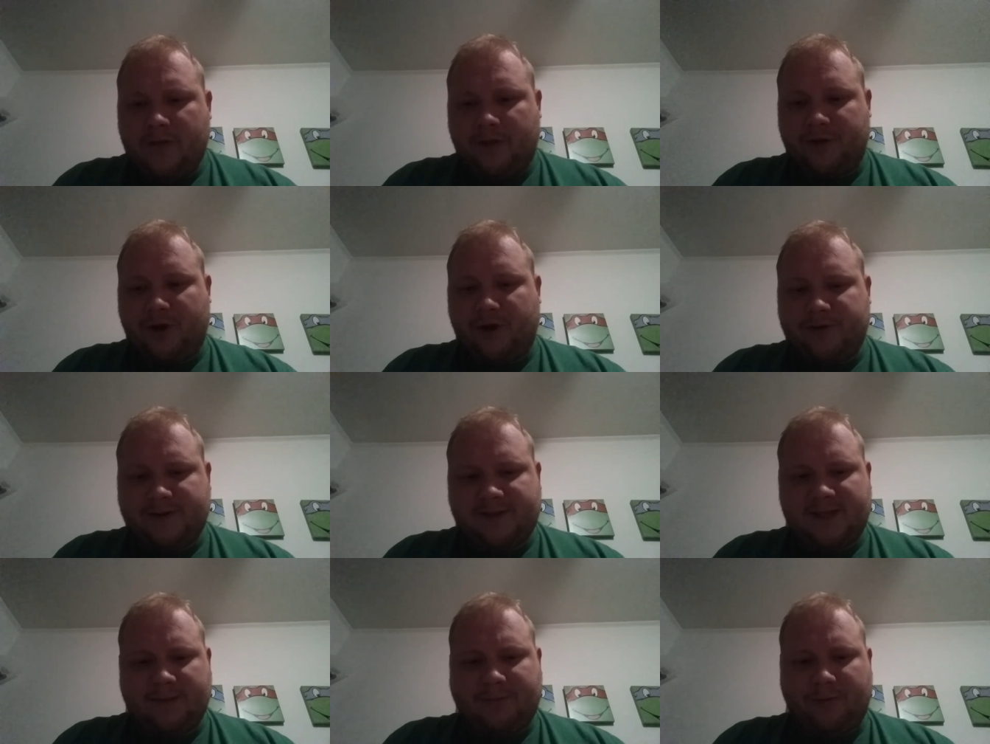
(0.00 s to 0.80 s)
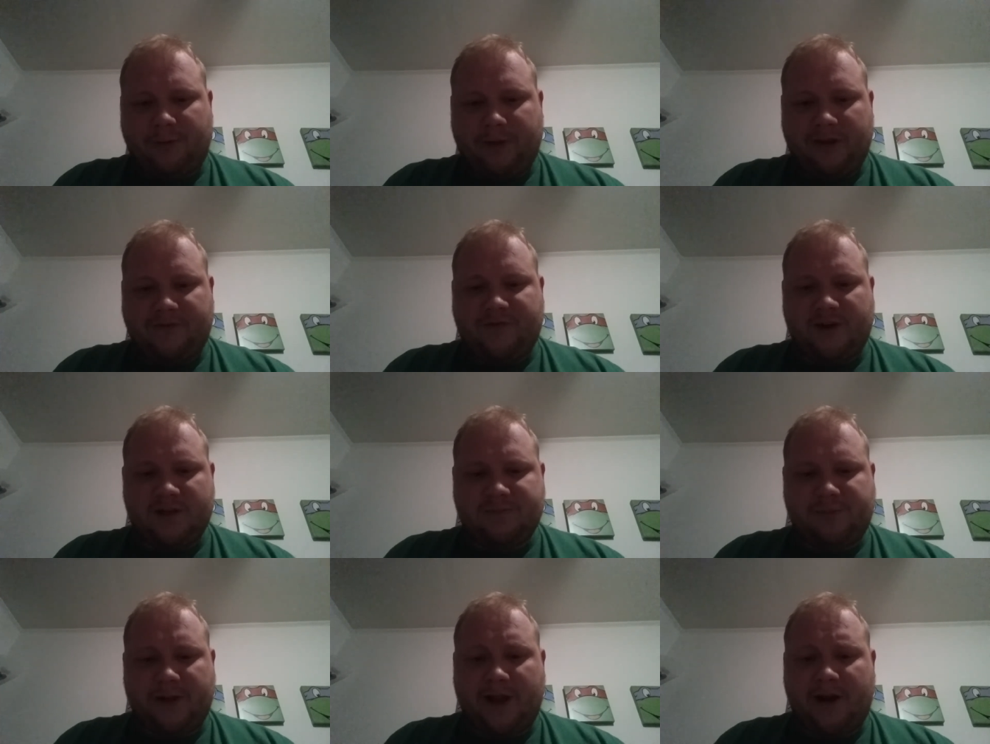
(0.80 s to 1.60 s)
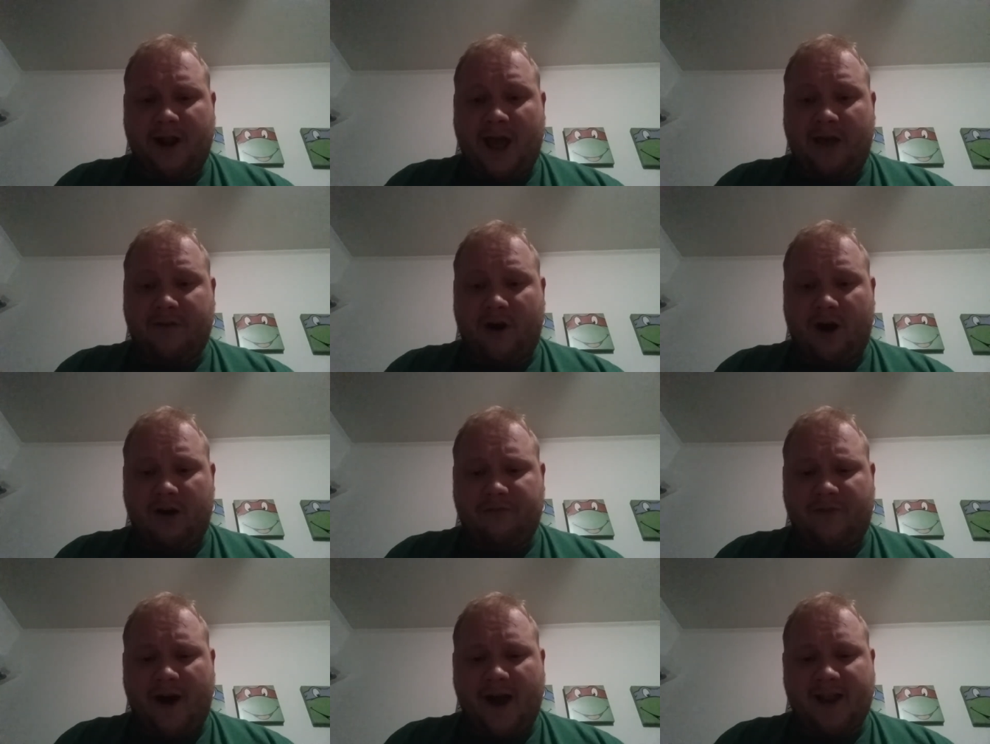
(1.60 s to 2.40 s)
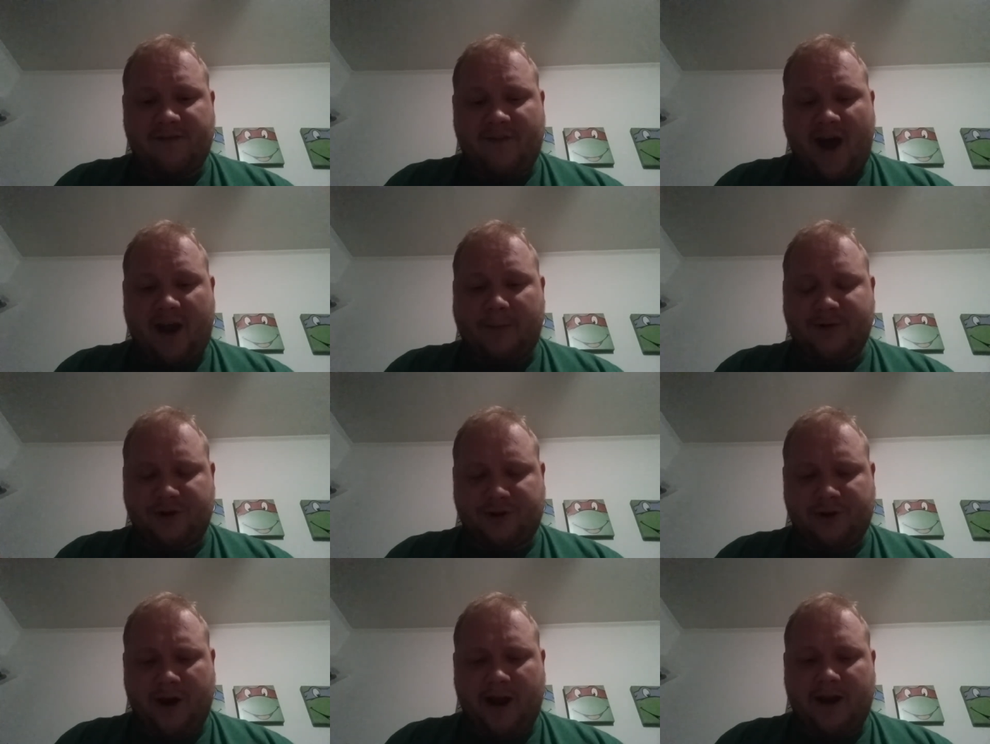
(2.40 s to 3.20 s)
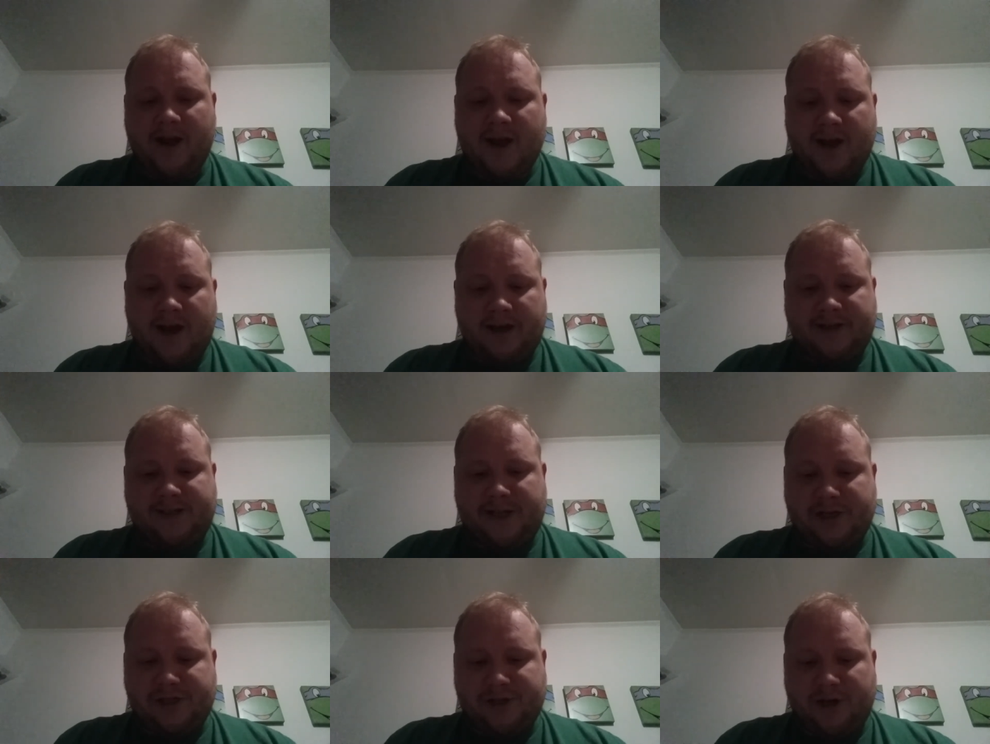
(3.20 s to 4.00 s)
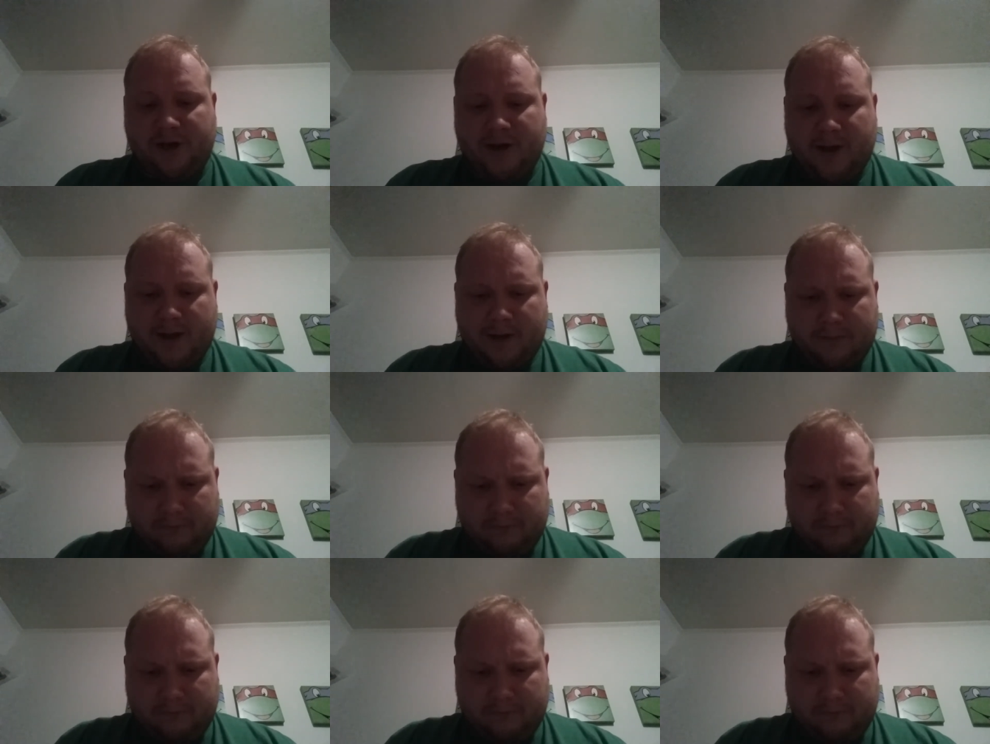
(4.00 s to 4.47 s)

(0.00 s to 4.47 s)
The goal is simple be the first player to have all five items in your crate a t shirt,